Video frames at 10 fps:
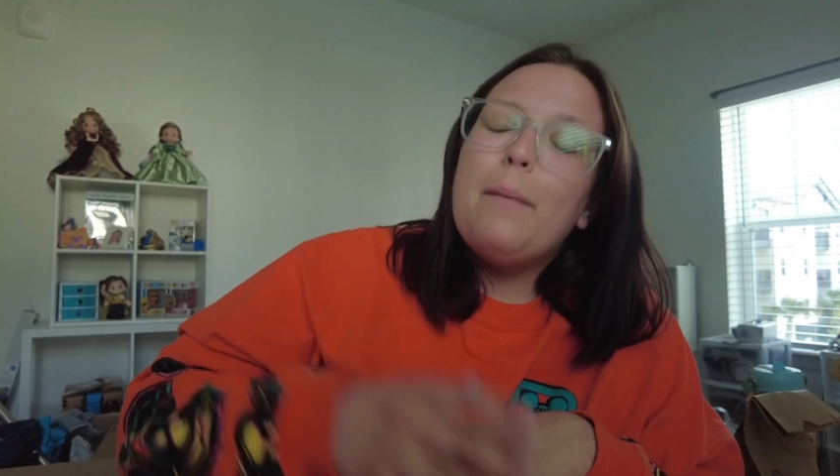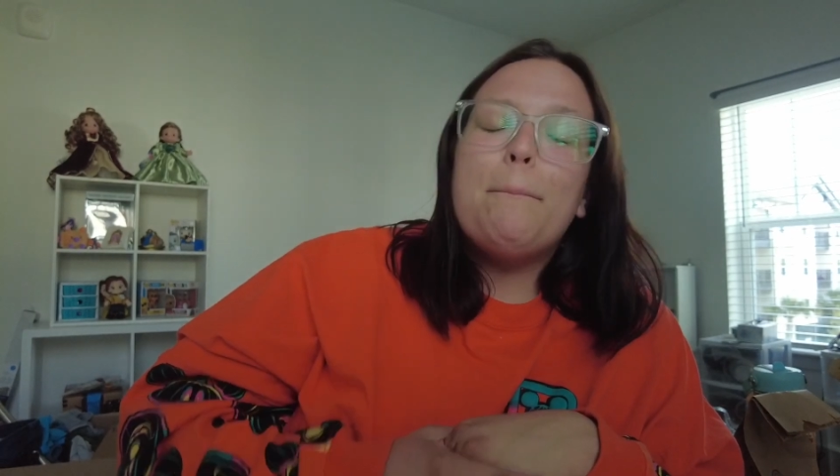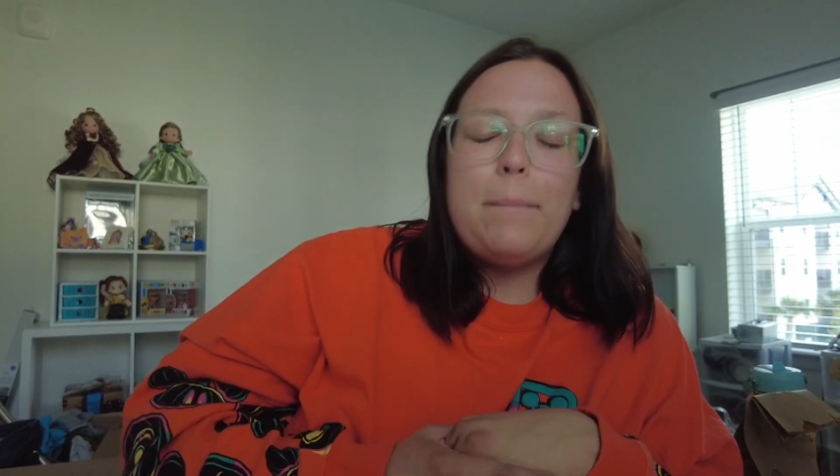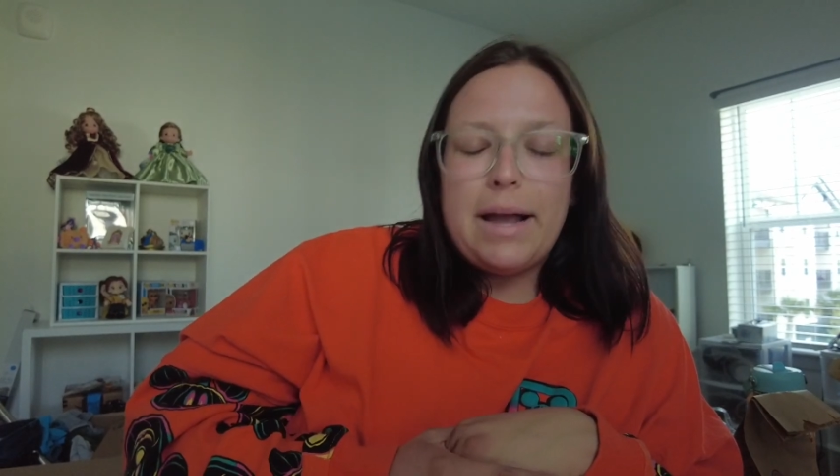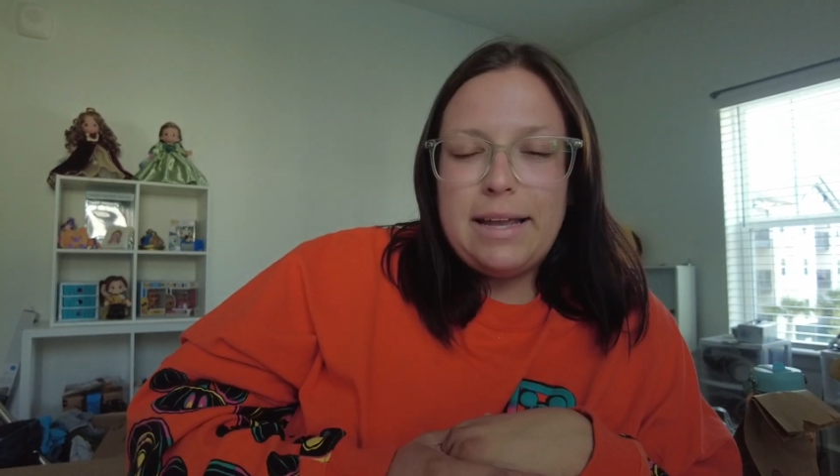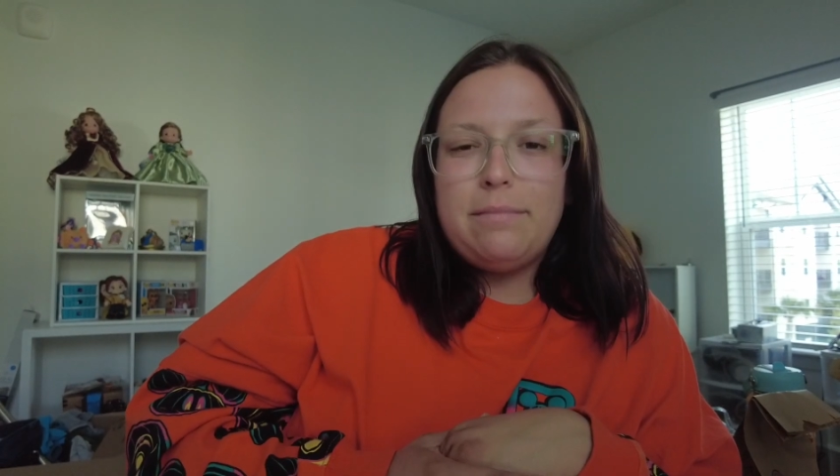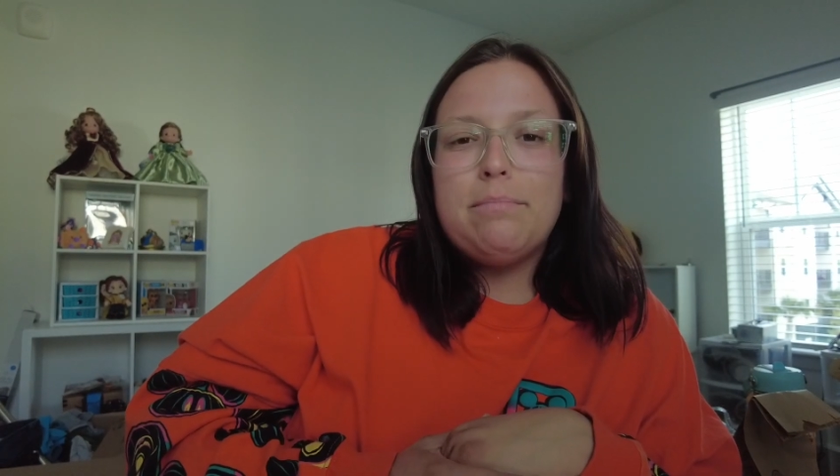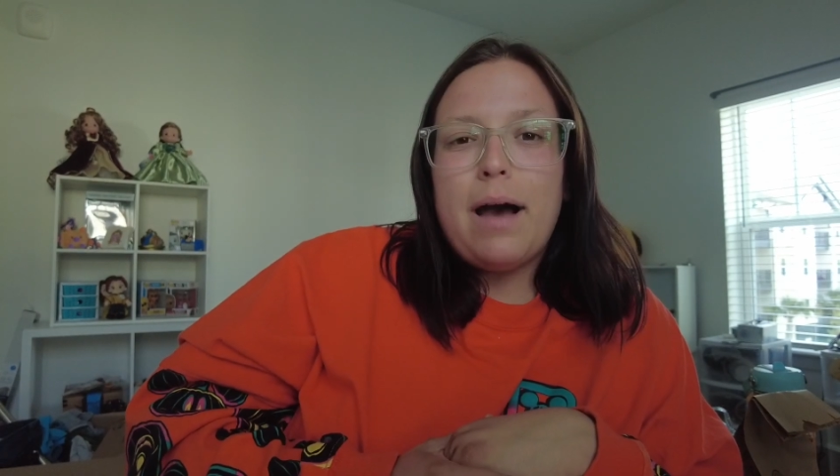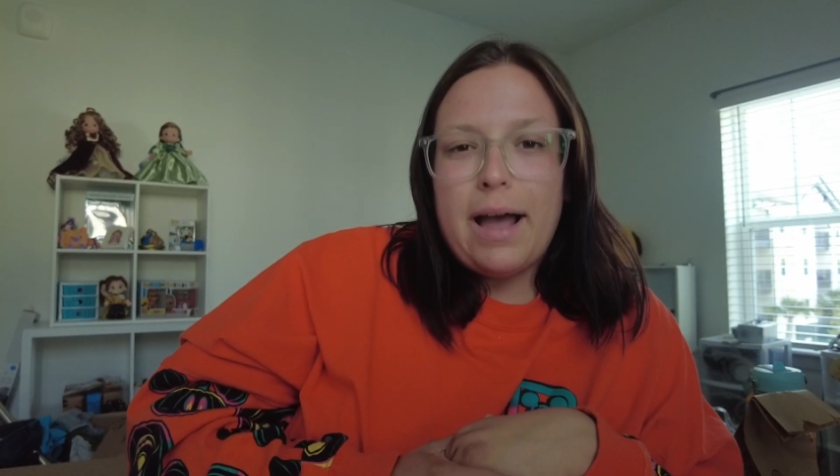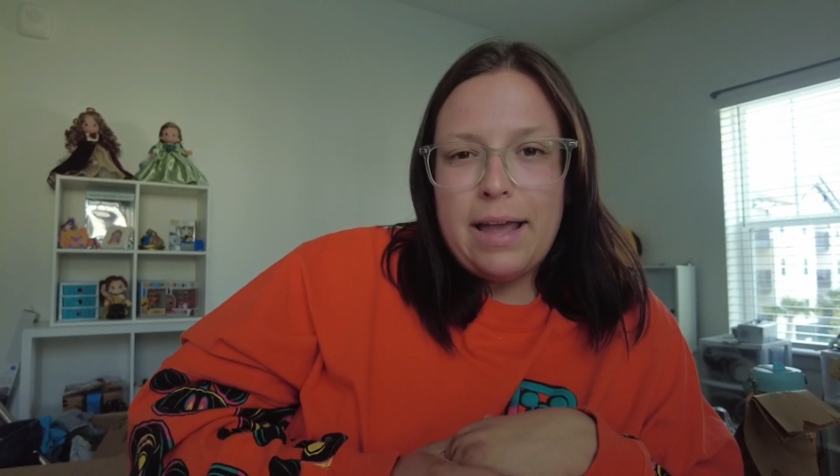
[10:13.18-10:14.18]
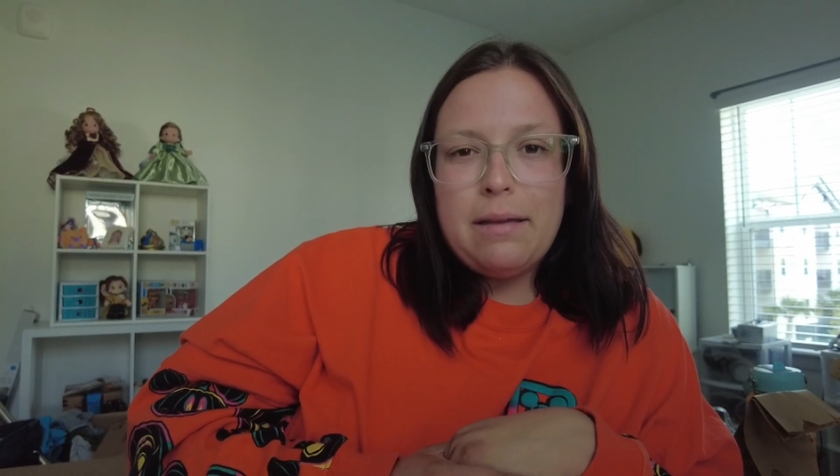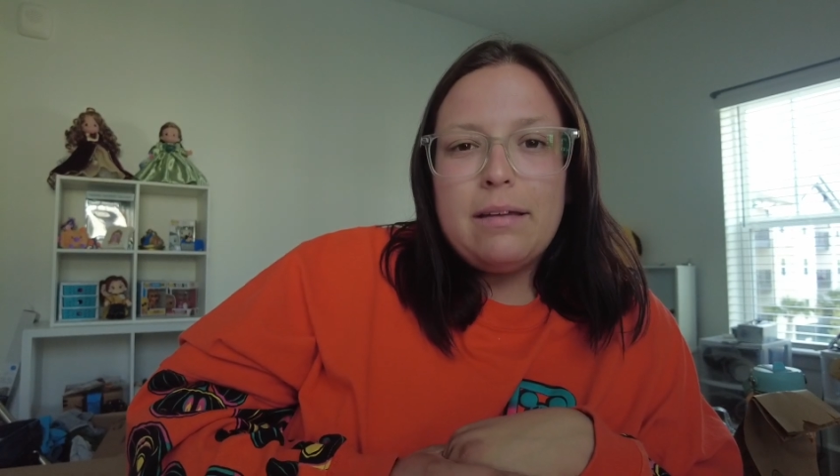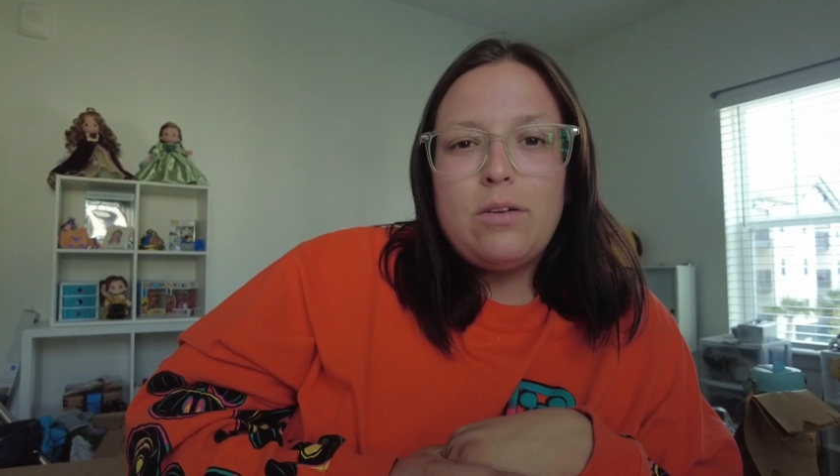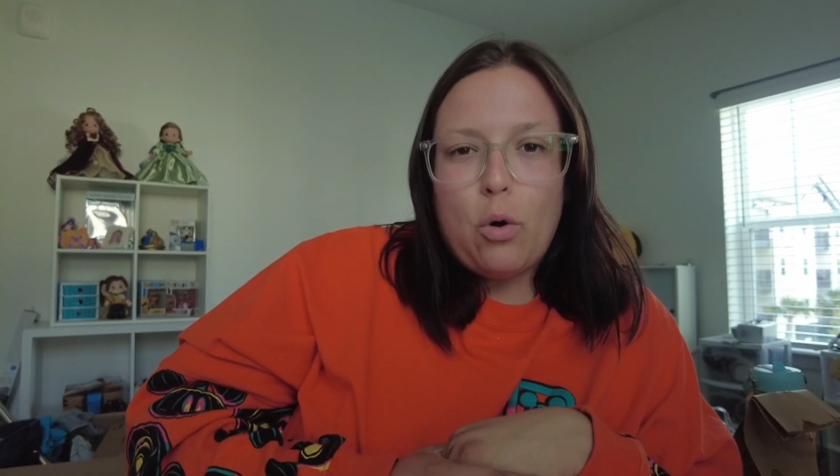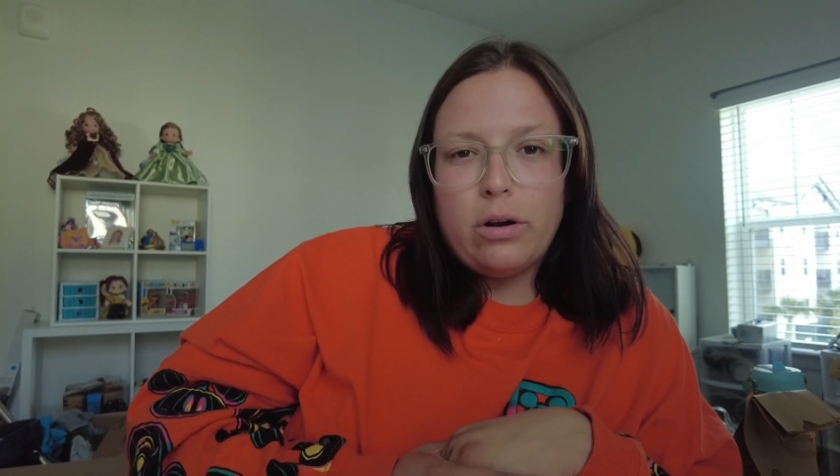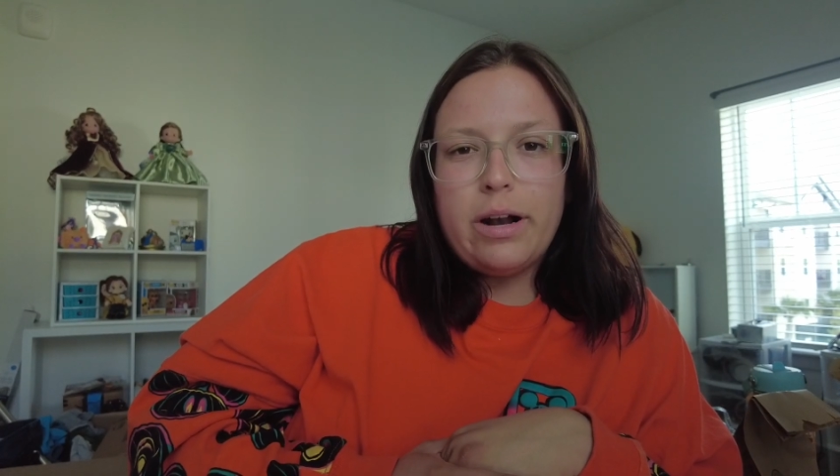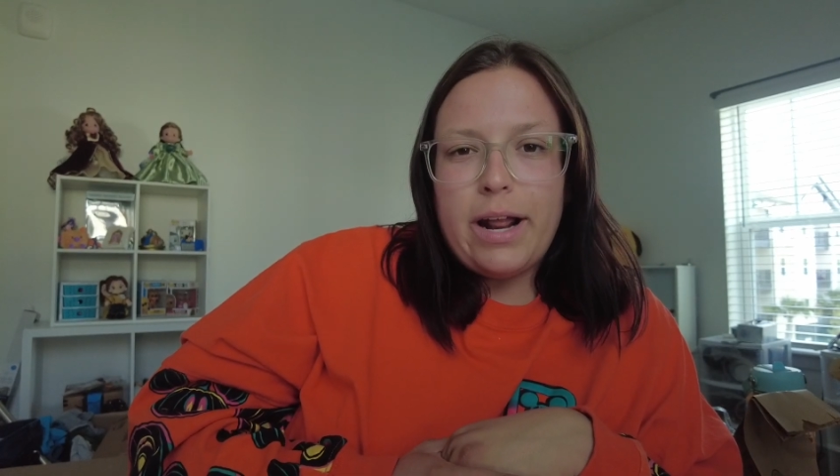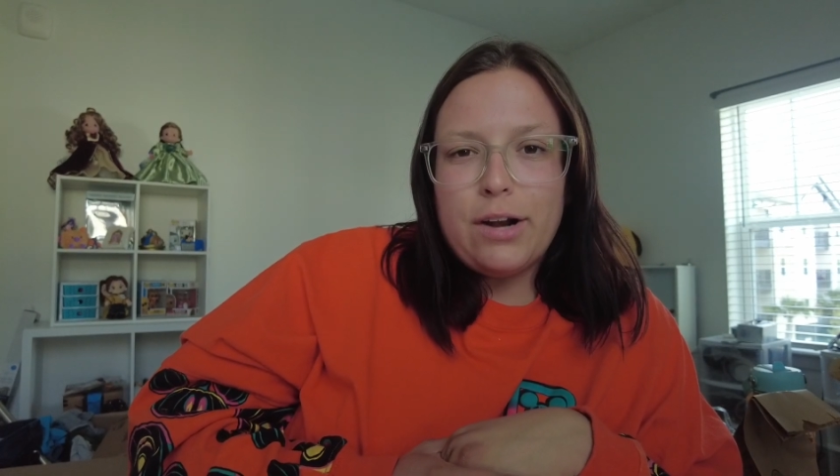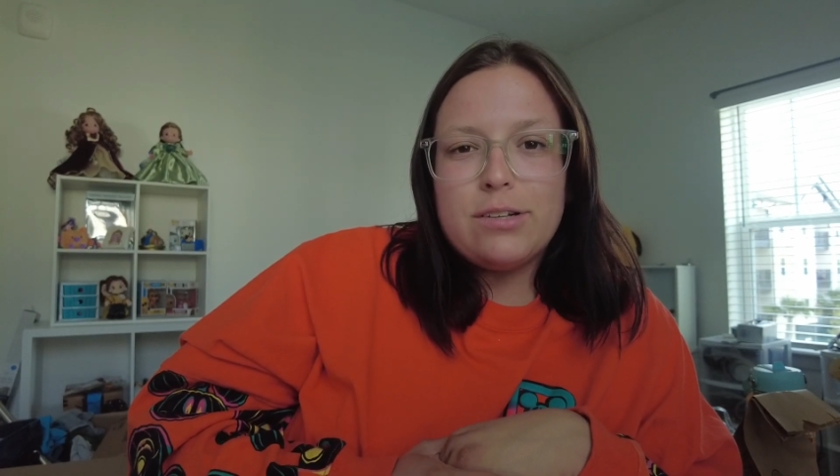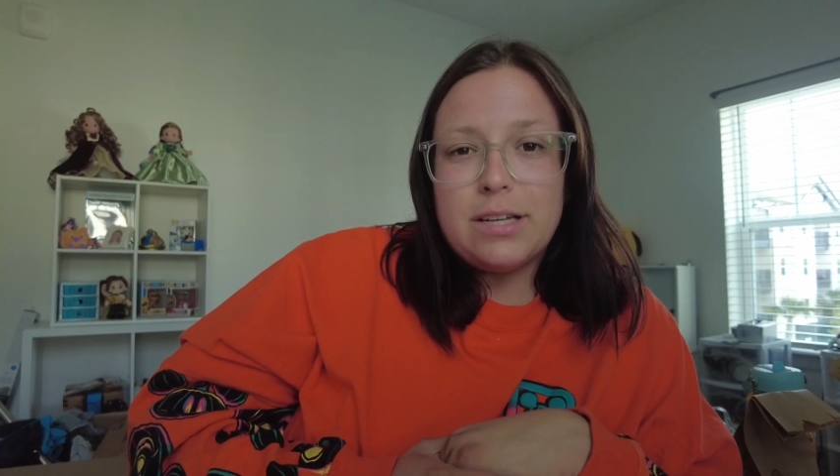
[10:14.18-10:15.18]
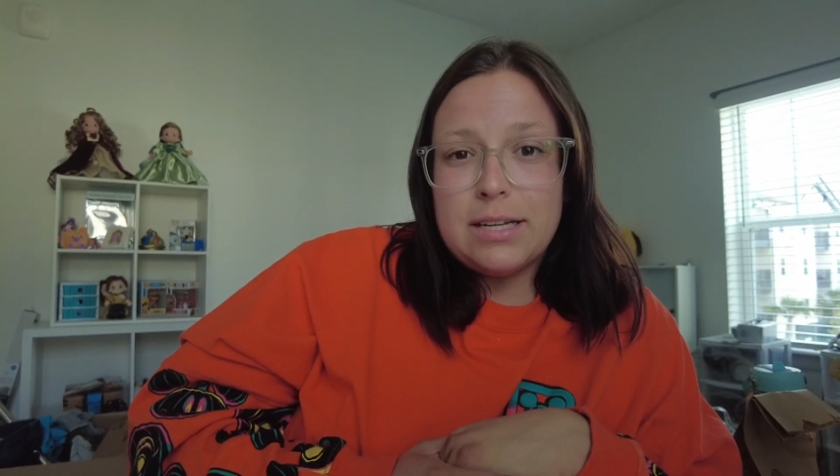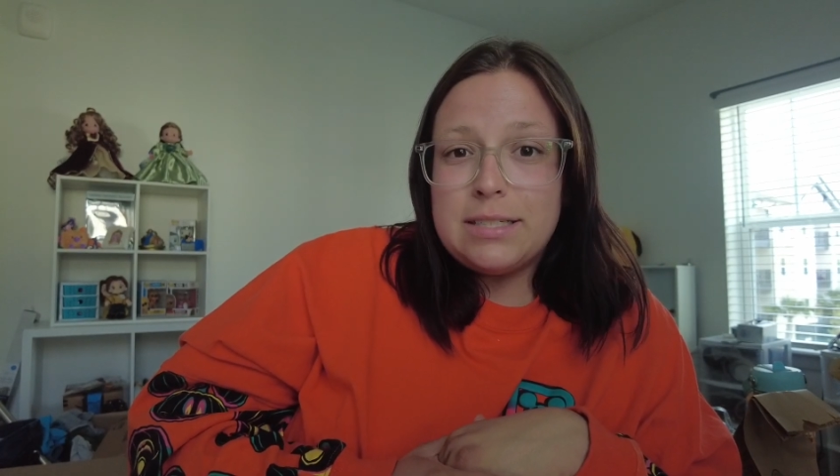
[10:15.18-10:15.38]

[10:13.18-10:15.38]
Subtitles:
My coordinator is going to